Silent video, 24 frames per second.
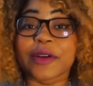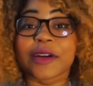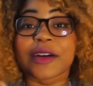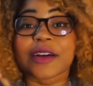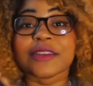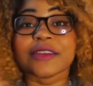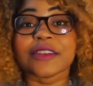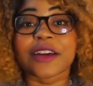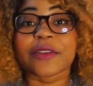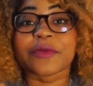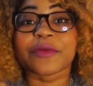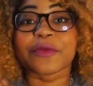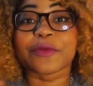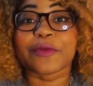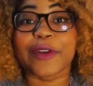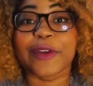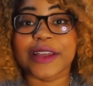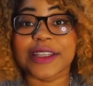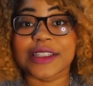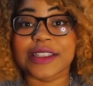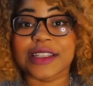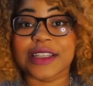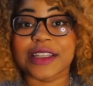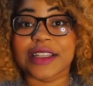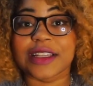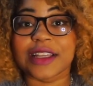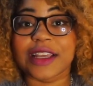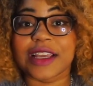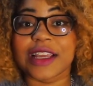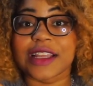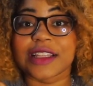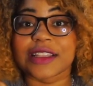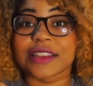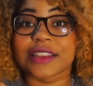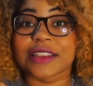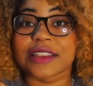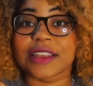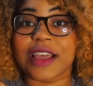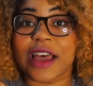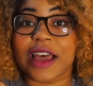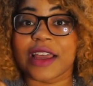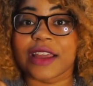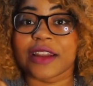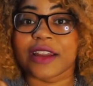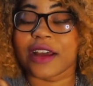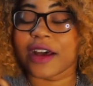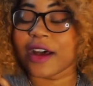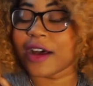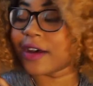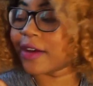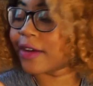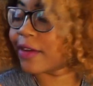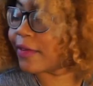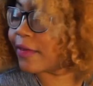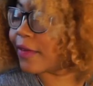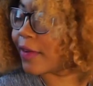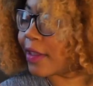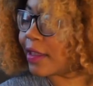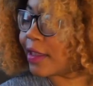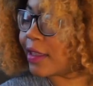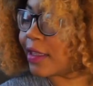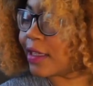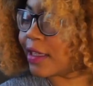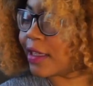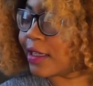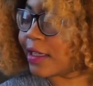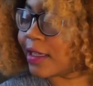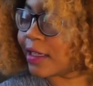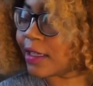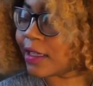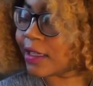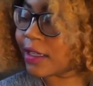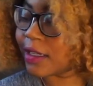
enough resin inside of the